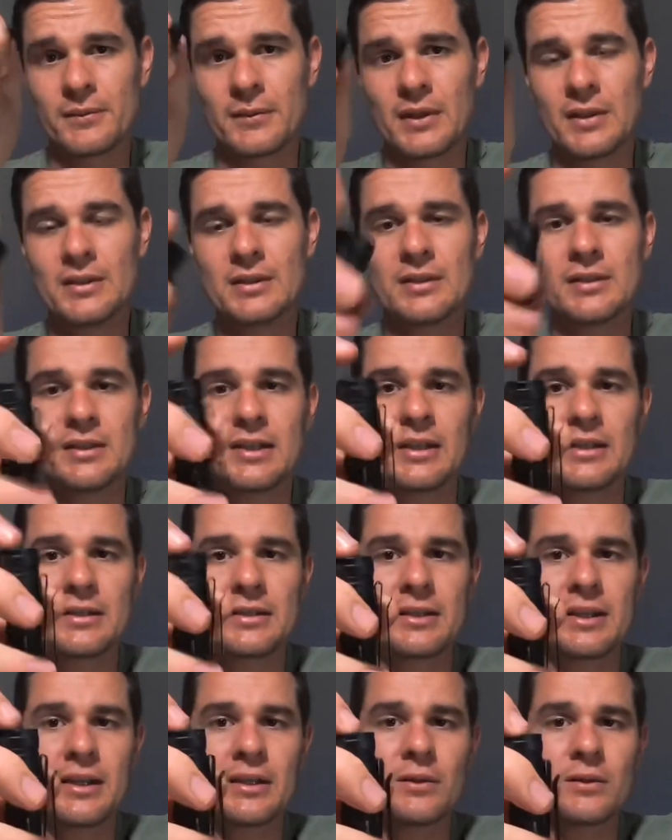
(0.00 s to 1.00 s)
This is a
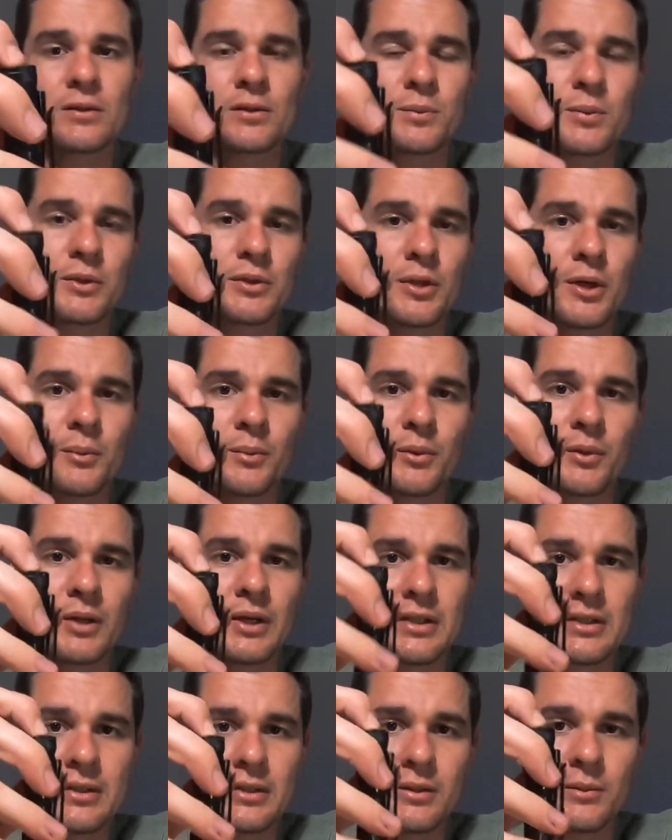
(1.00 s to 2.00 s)
tail switch
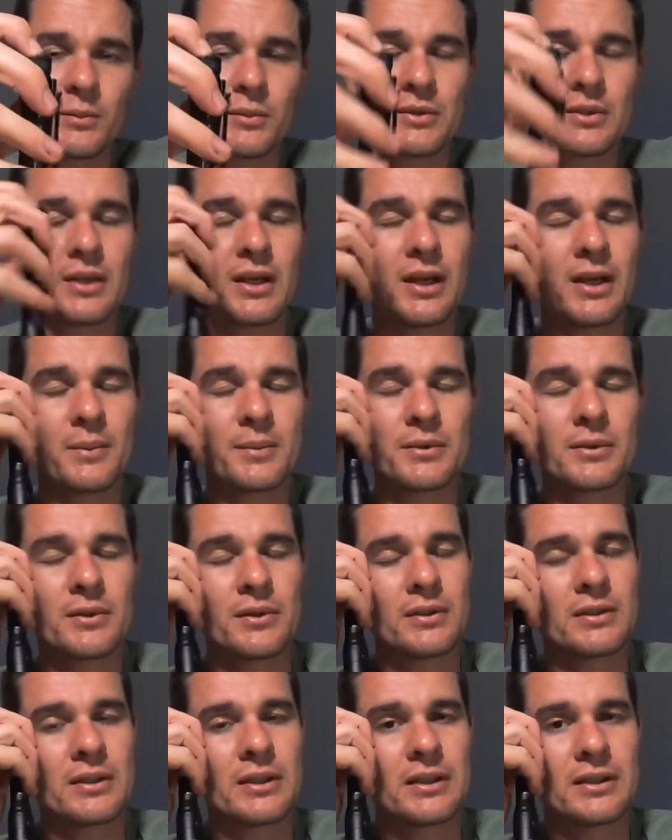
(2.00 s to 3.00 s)
operation, which I
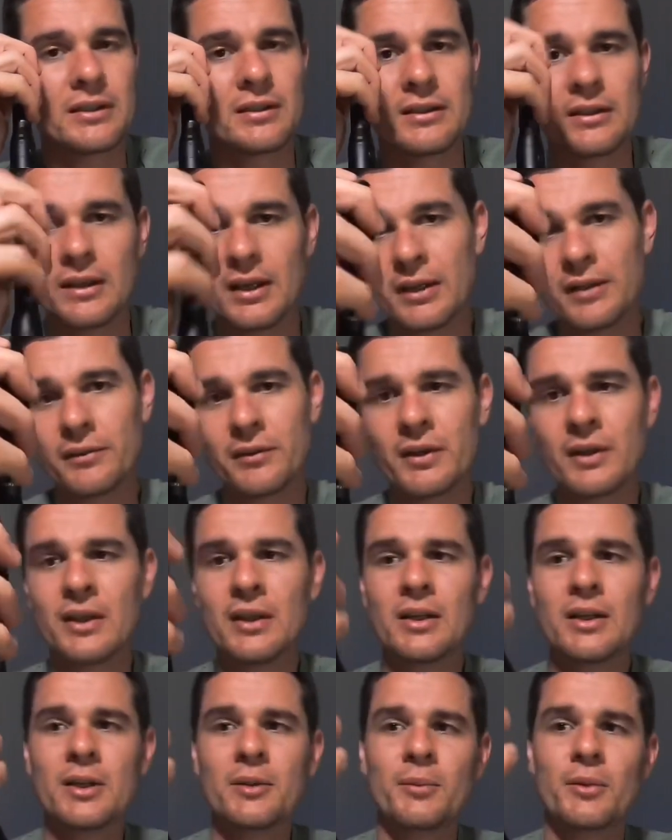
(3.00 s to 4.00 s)
absolutely love
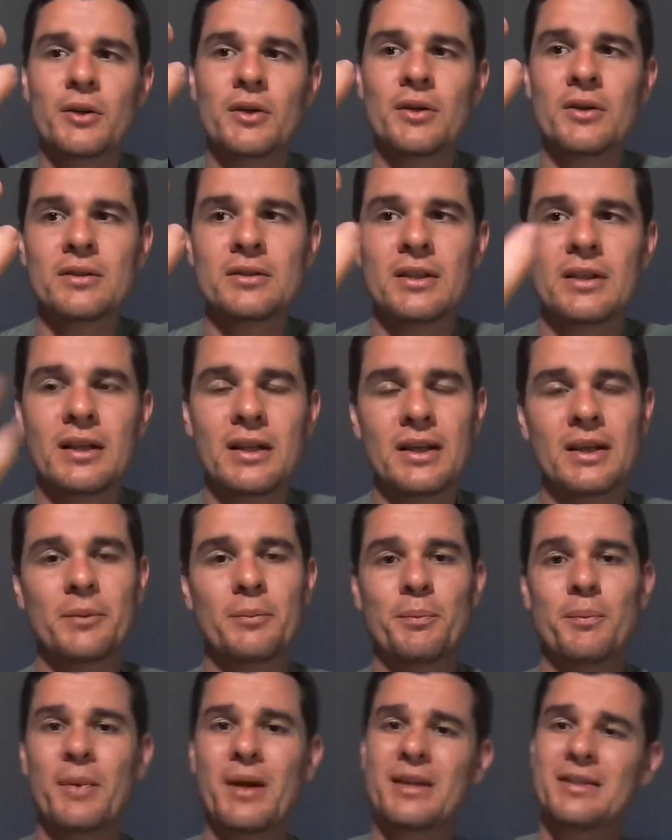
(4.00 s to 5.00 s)
because I
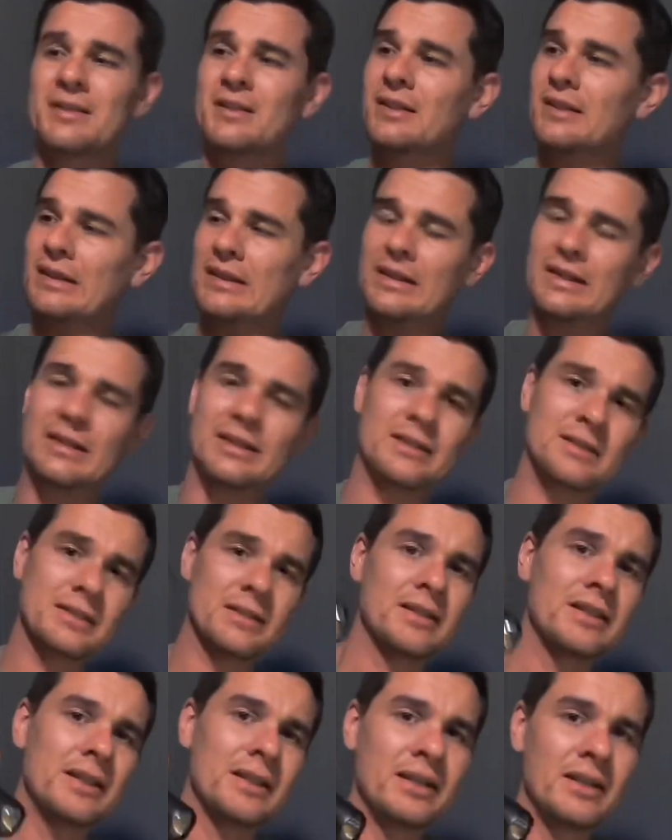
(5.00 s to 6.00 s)
like bashing
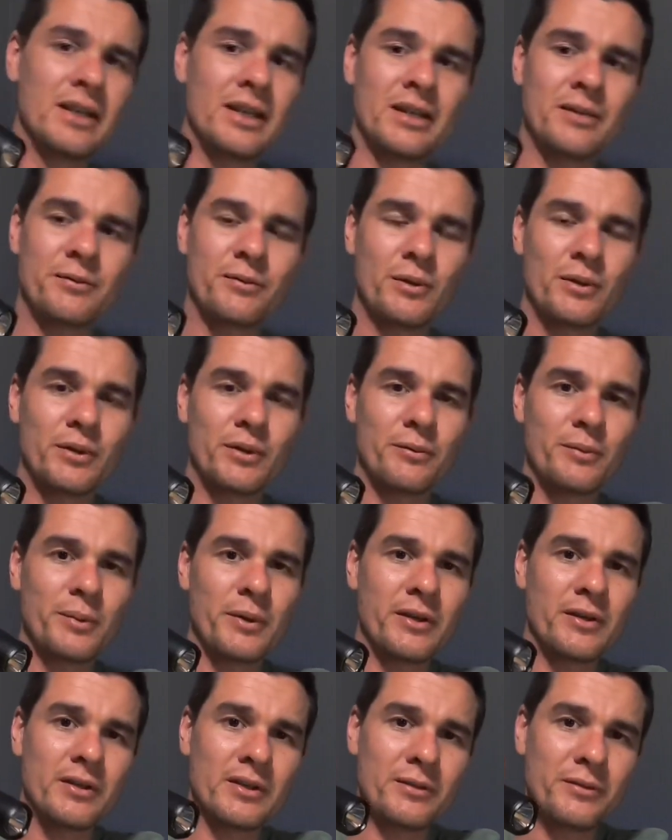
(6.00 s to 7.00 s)
things, and for
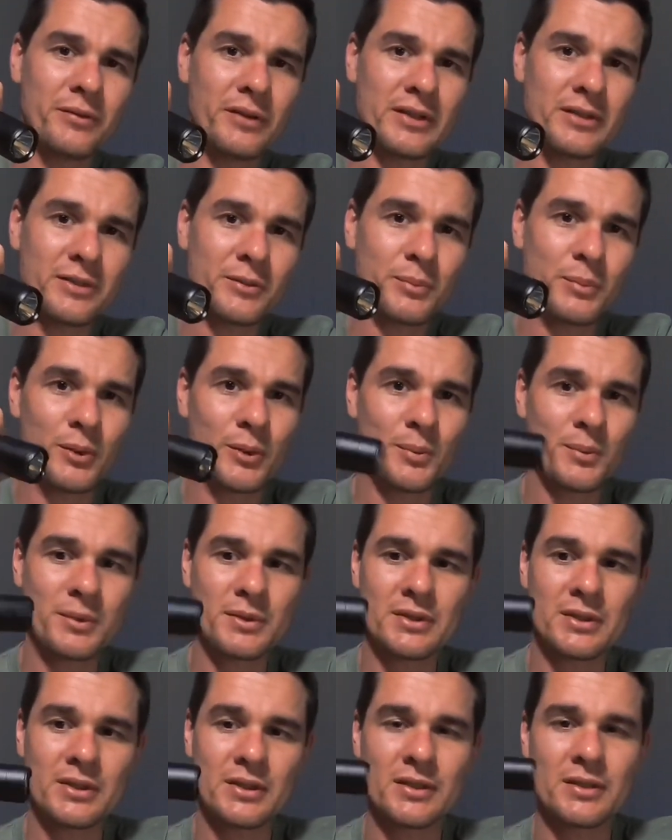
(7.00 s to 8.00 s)
defensive
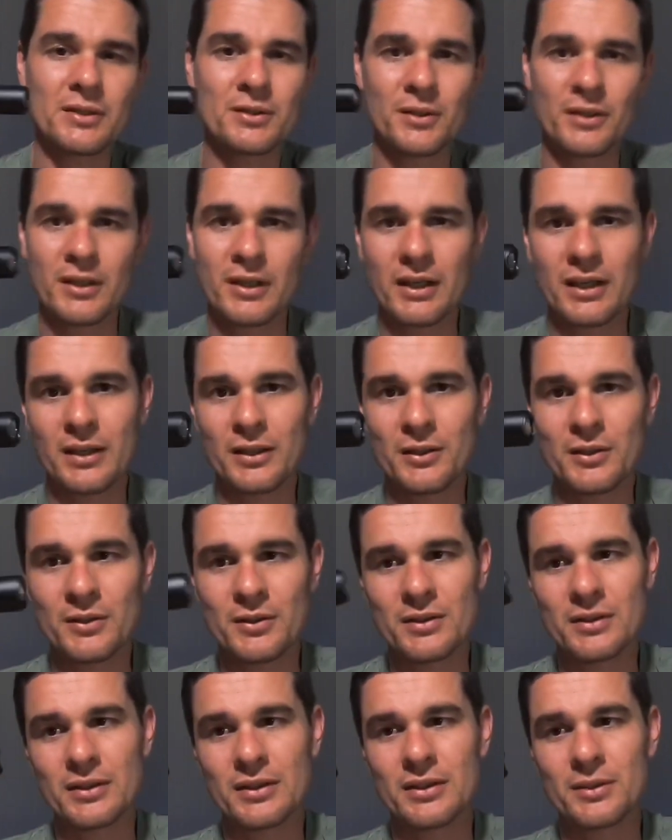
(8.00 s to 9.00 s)
purposes you can
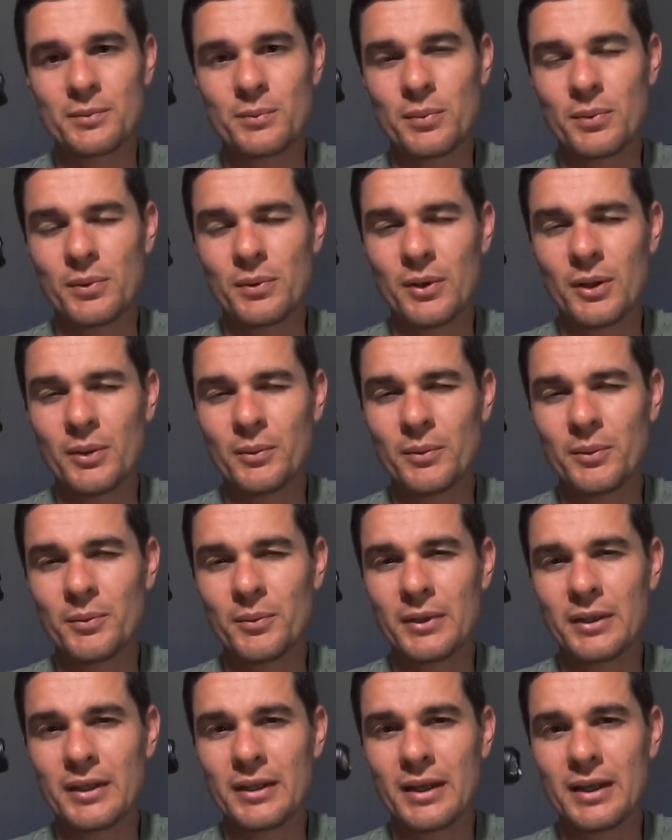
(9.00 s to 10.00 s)
use this
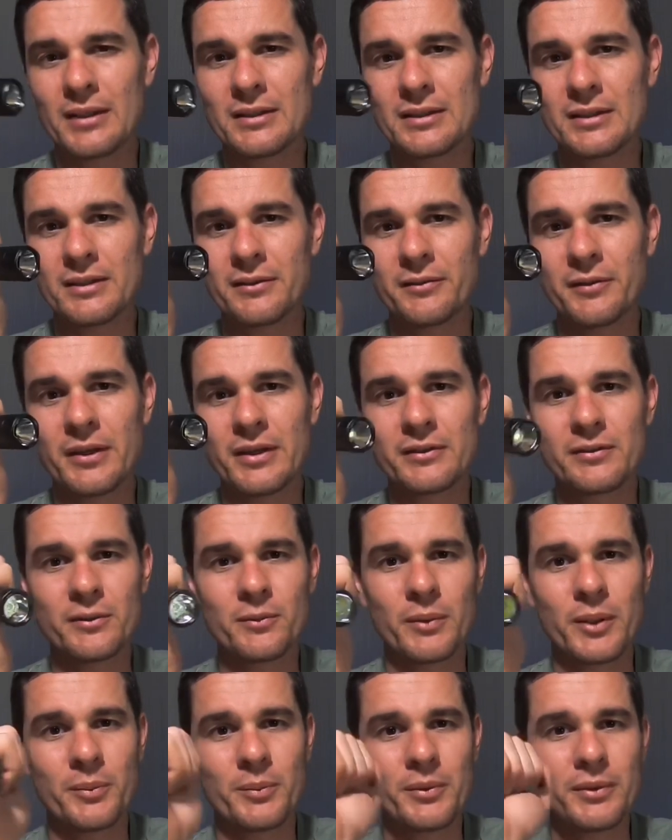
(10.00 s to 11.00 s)
probably as a defensive
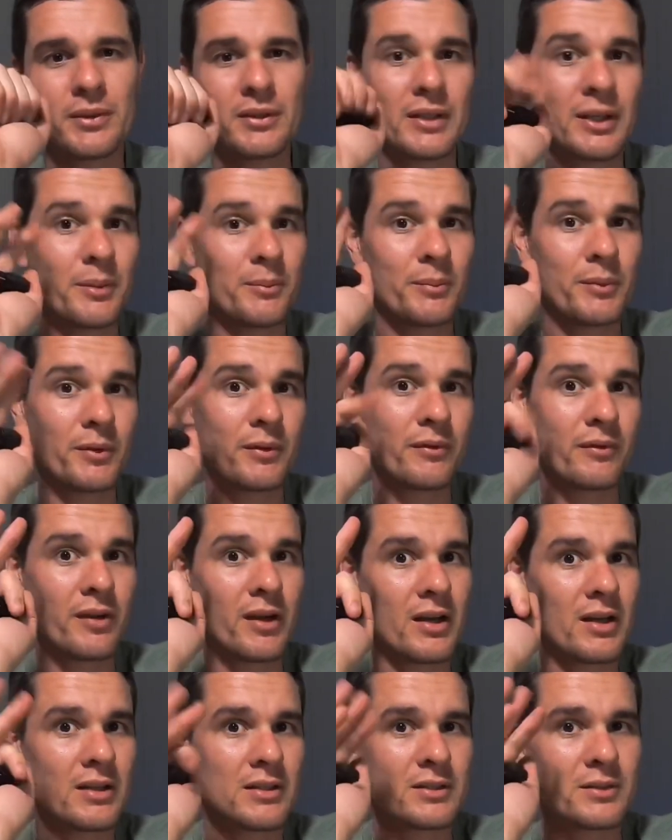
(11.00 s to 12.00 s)
weapon,
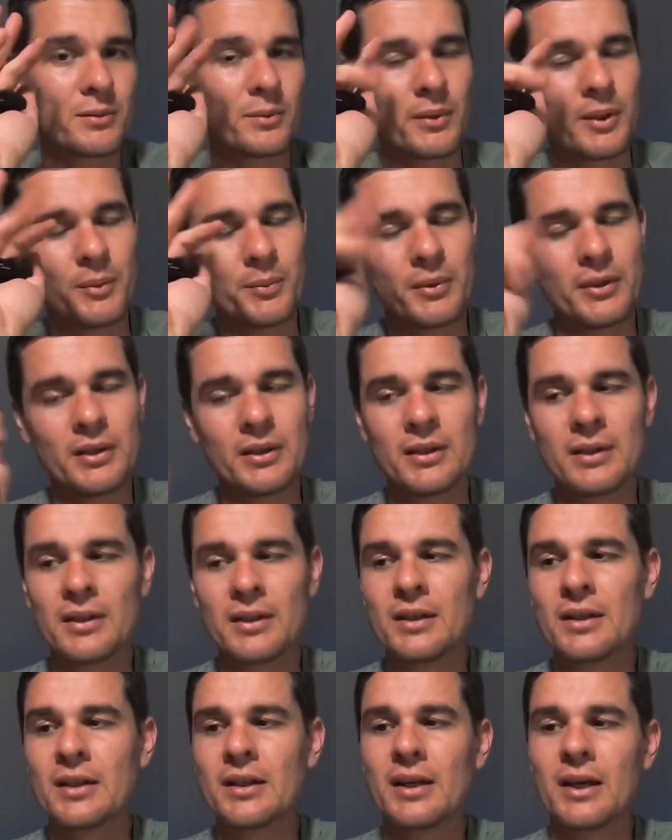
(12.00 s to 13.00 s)
improvised weapon,
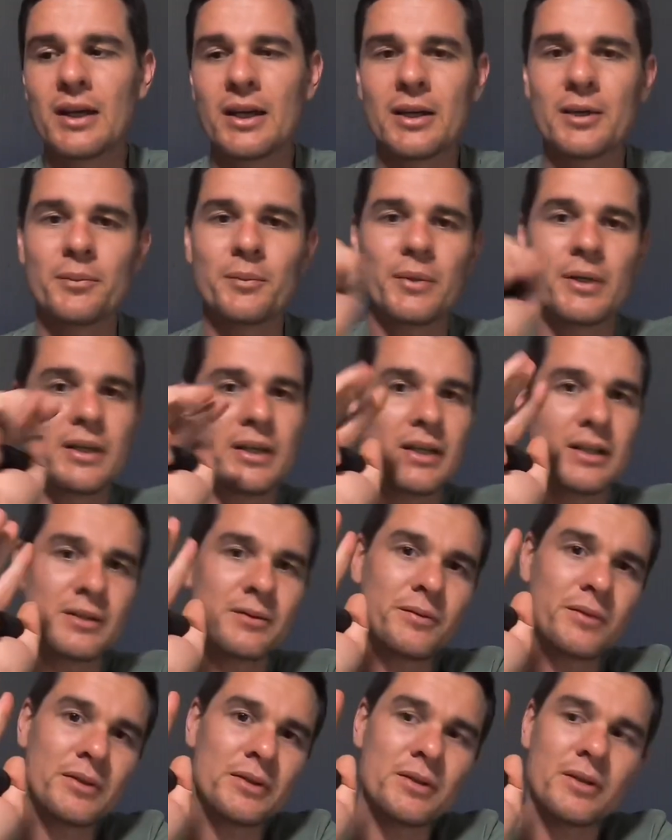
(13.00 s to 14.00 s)
but it does
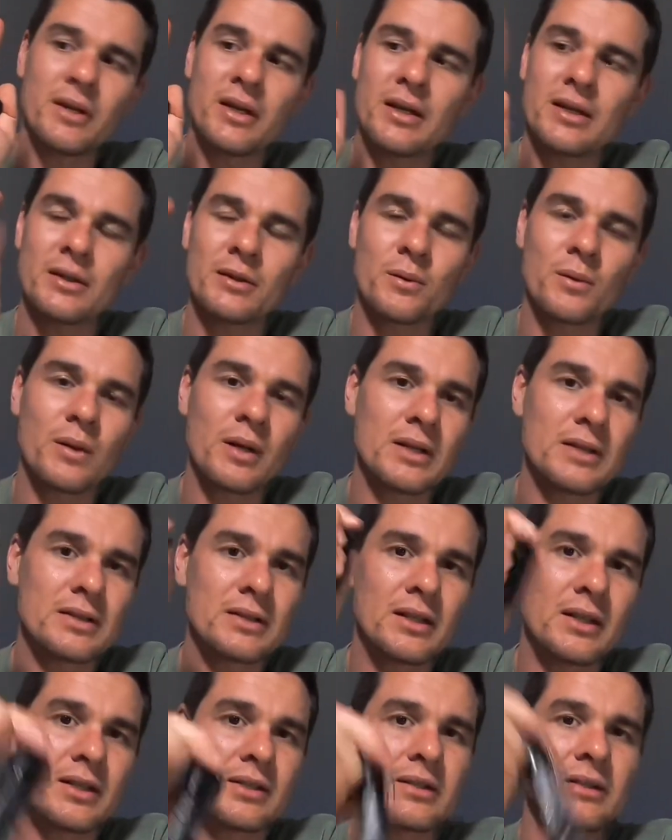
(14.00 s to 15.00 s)
fit your hand quite
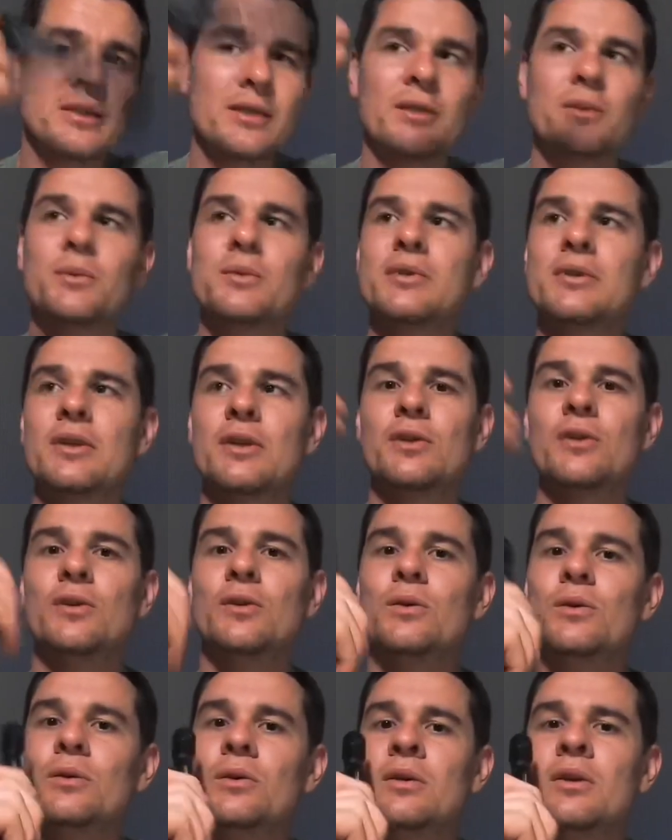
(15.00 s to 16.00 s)
nicely, which I
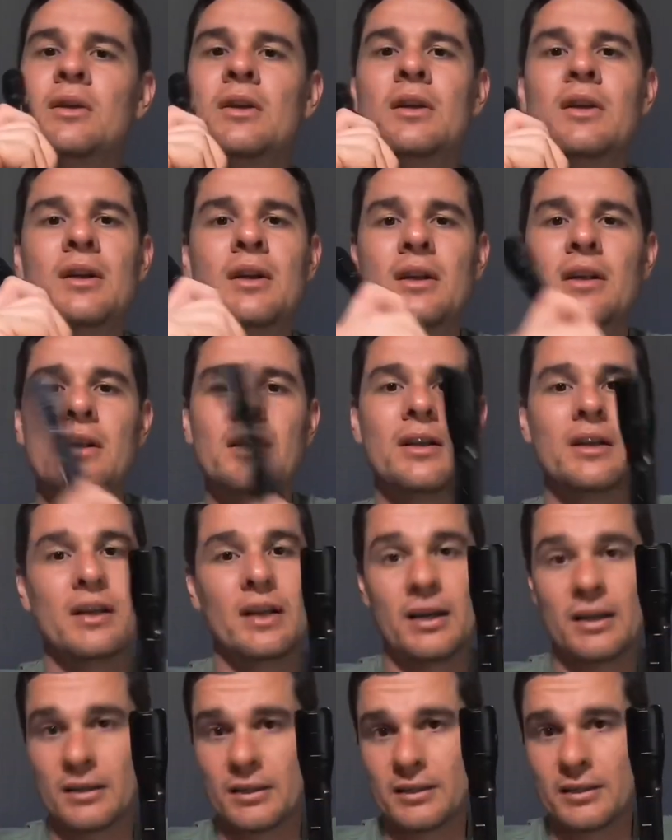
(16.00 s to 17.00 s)
do
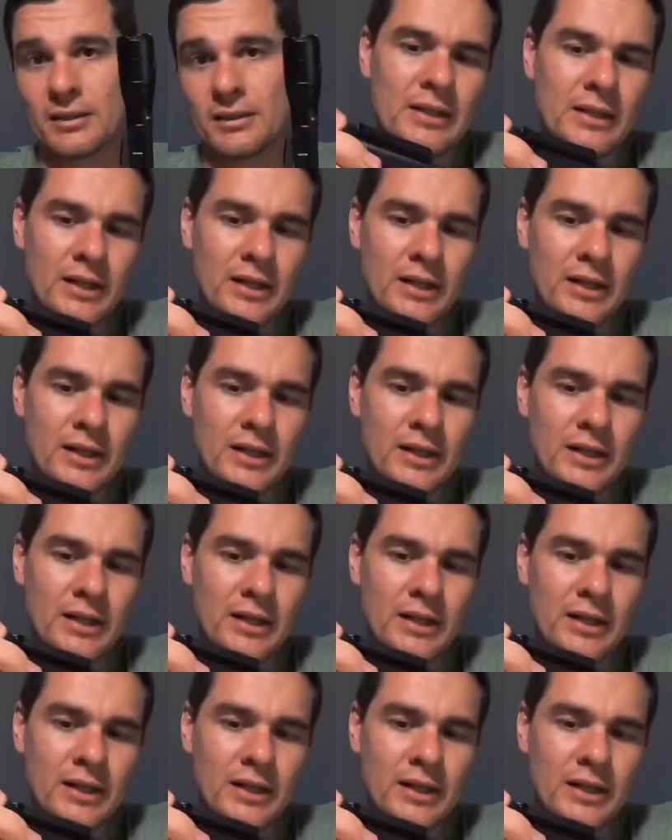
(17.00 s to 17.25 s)
like.